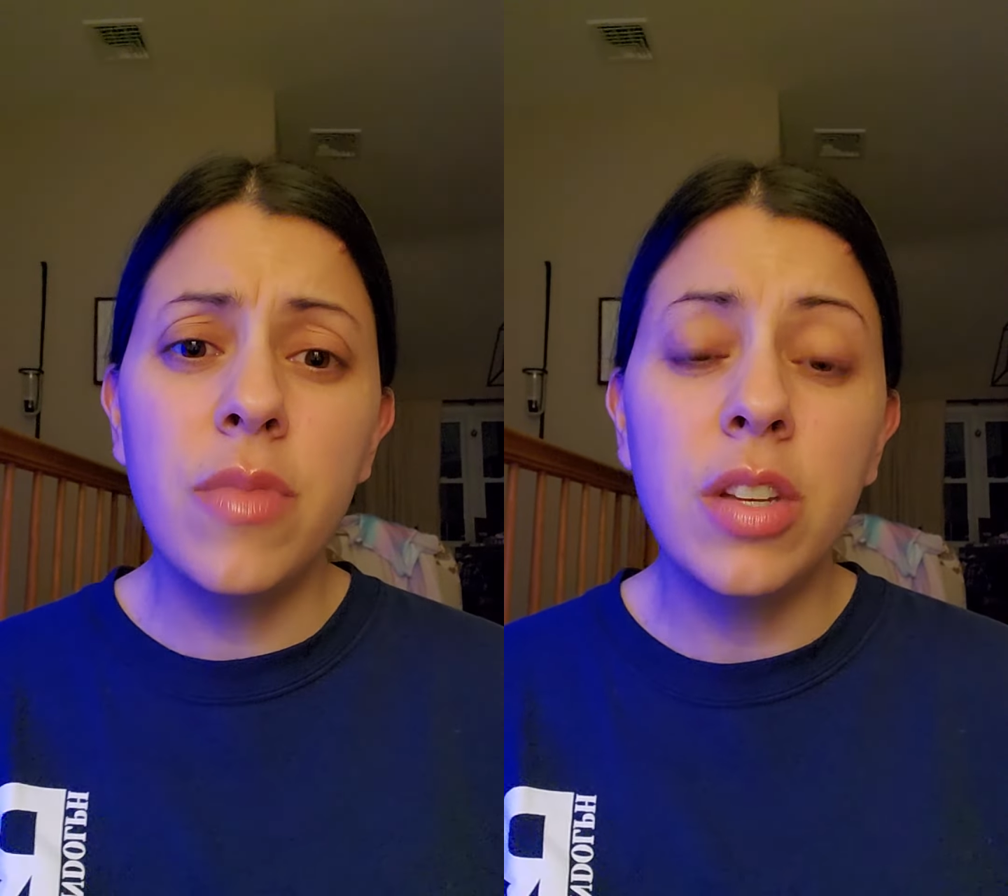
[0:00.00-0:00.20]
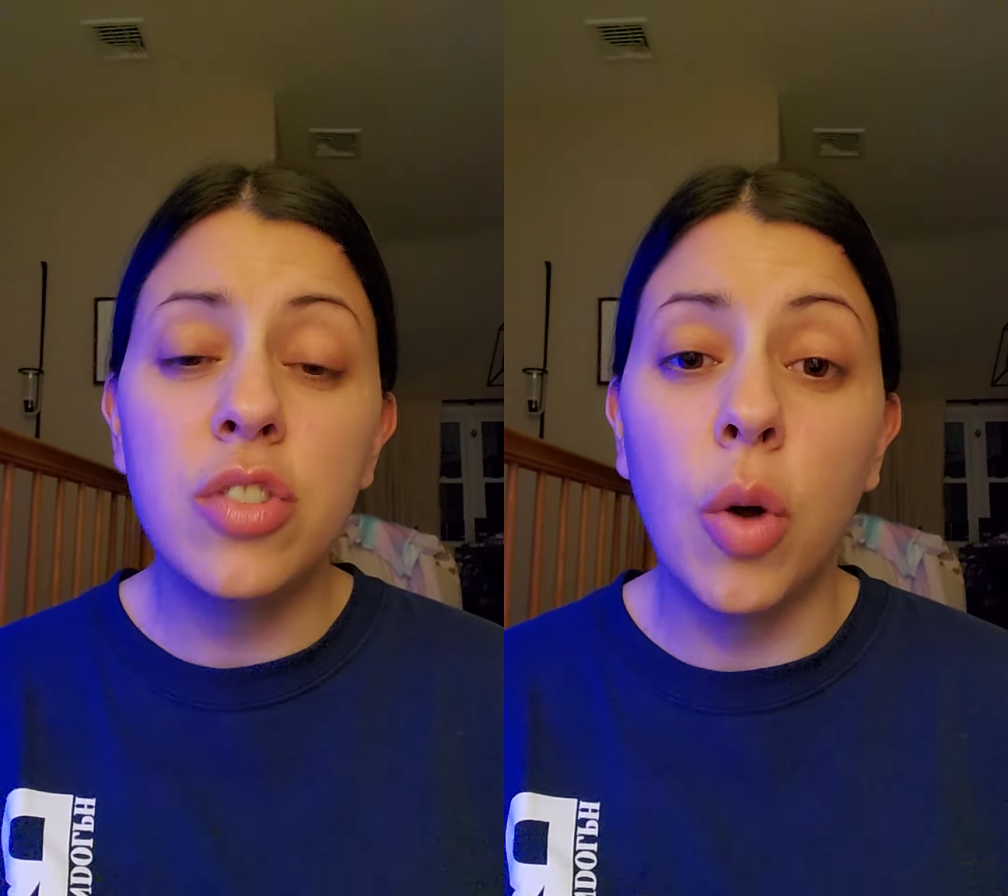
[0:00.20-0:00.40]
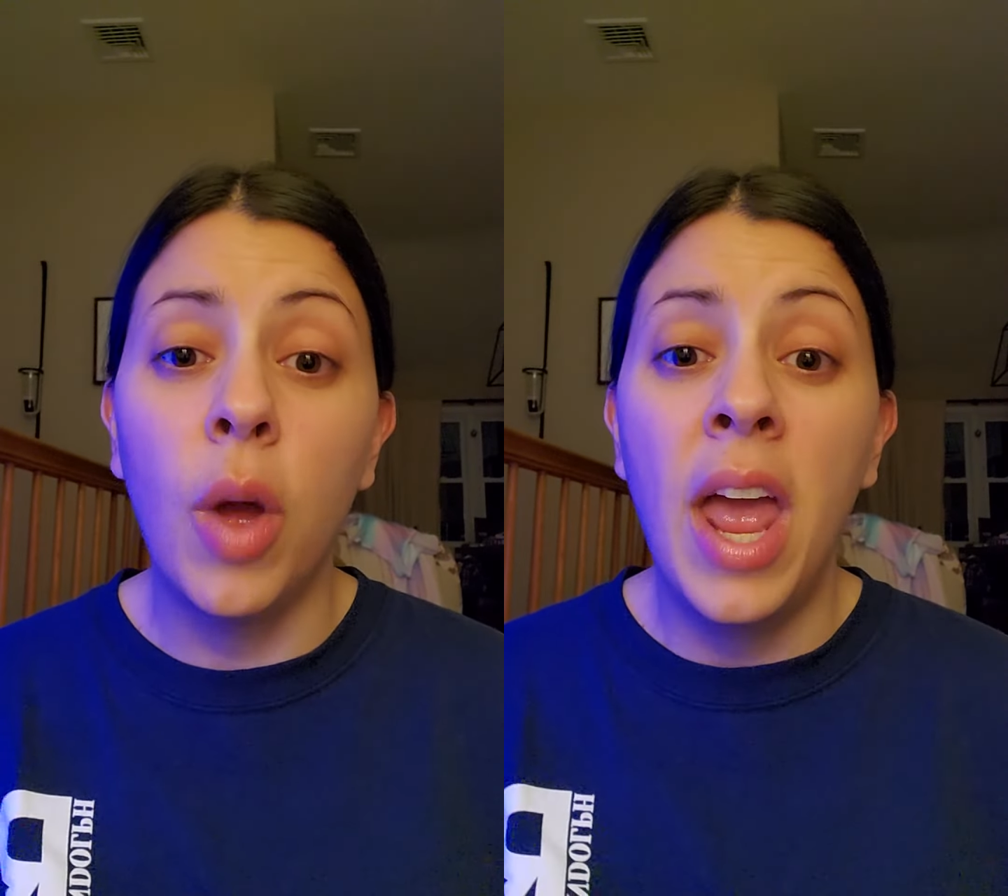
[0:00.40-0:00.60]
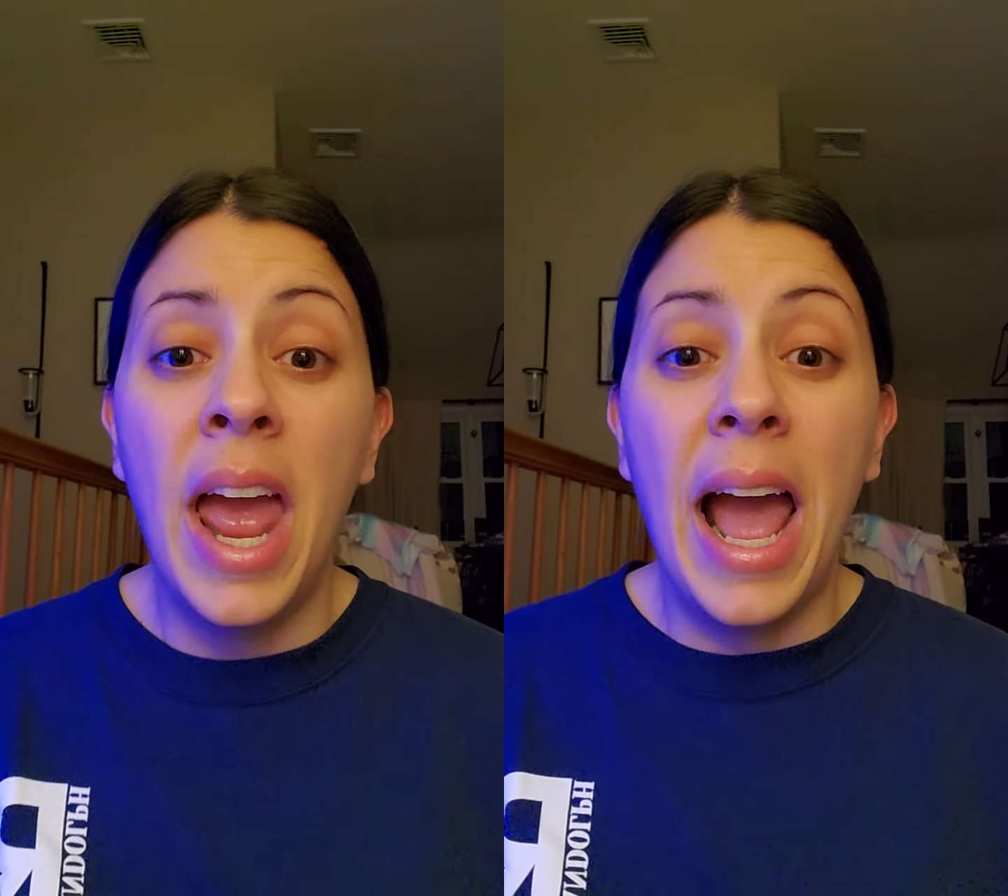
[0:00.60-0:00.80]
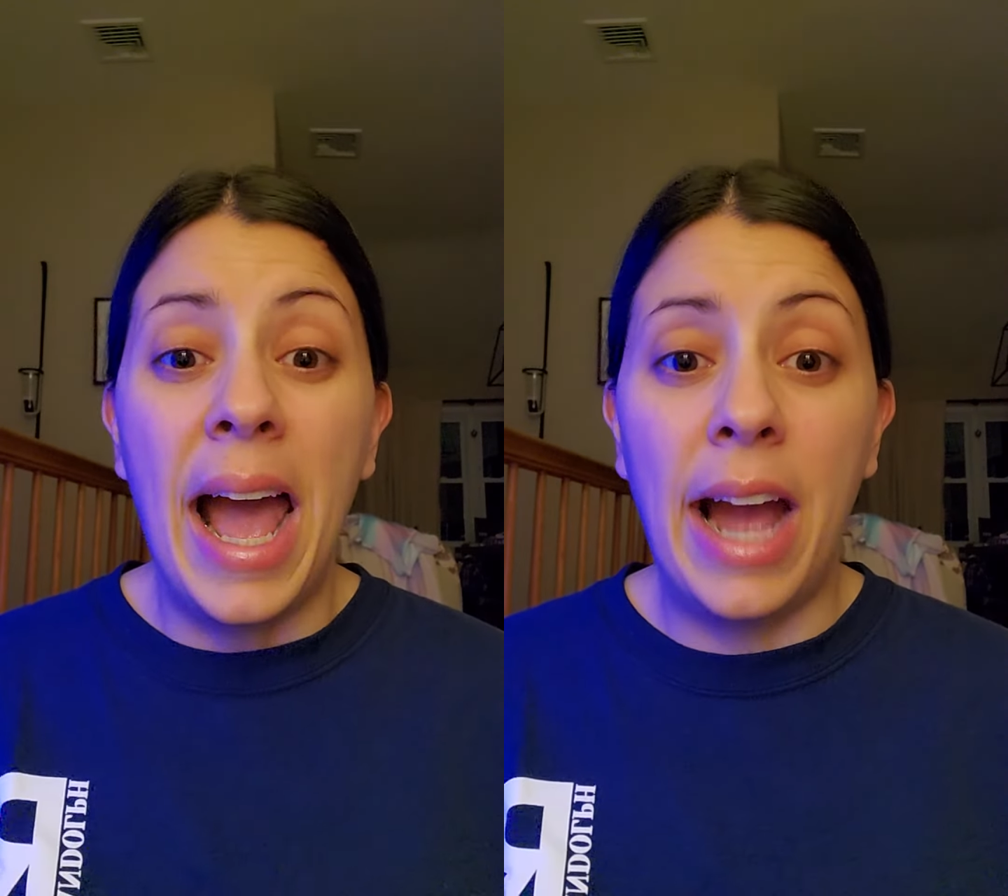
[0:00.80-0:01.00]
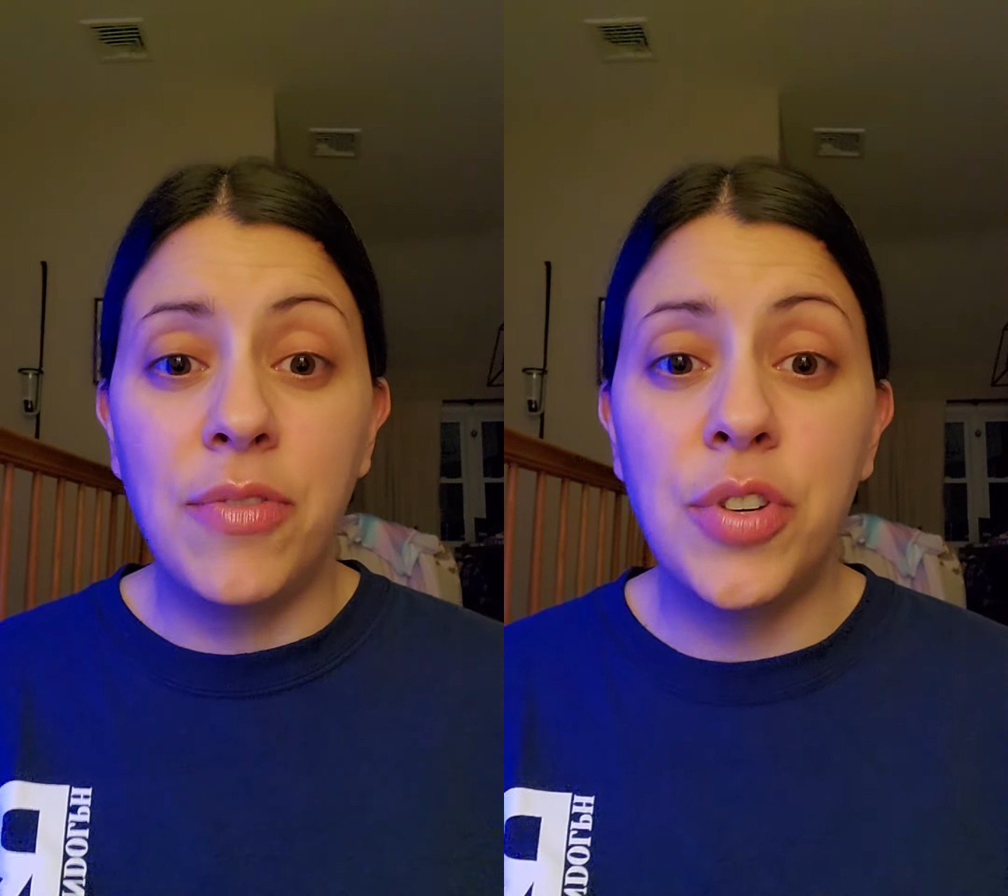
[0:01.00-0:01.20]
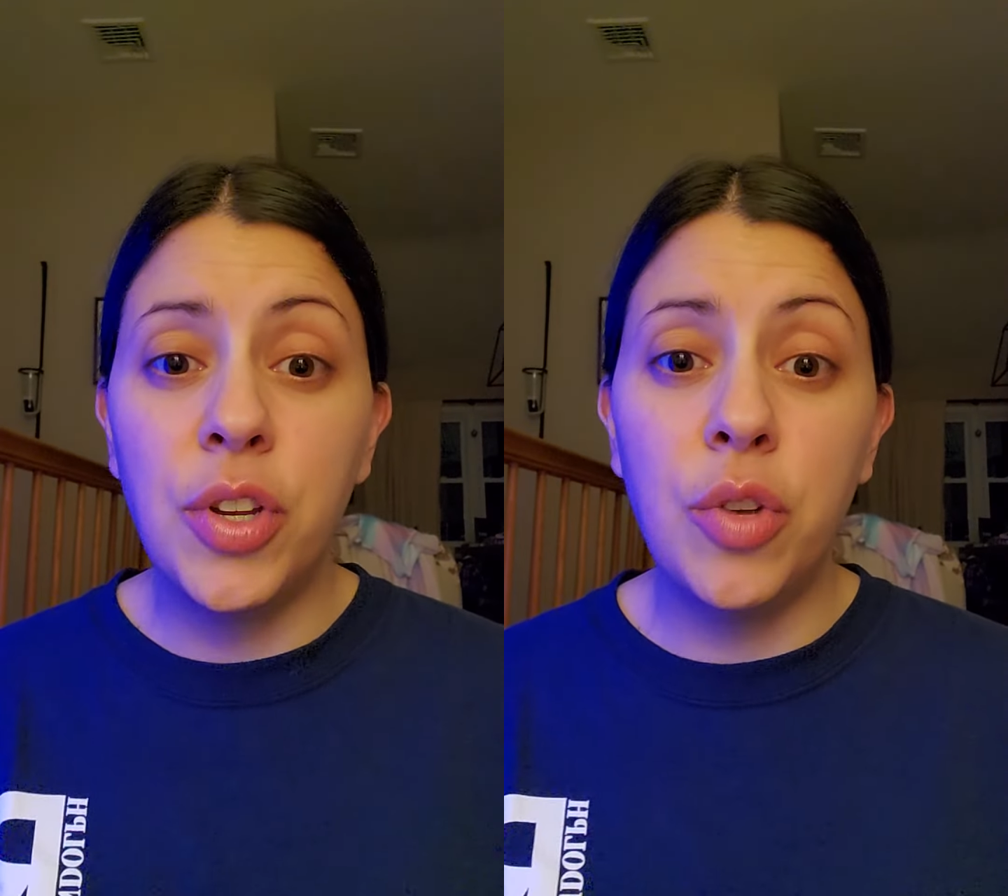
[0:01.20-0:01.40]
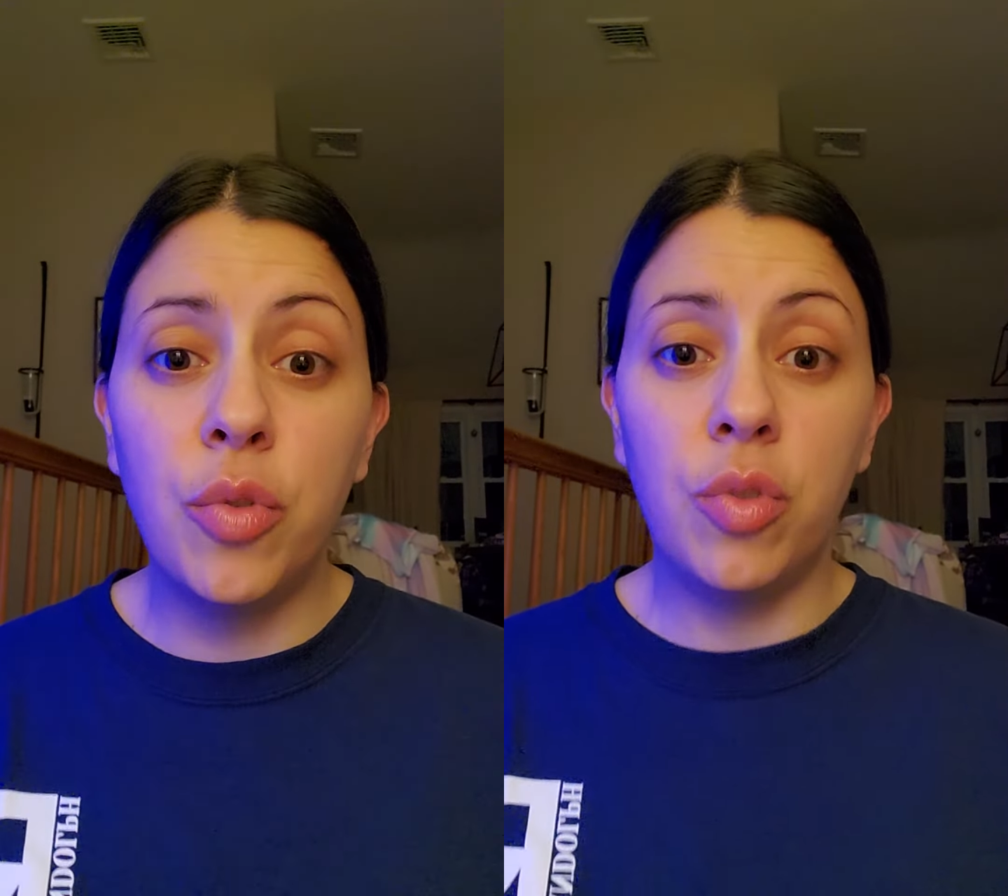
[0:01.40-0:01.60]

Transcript: So after you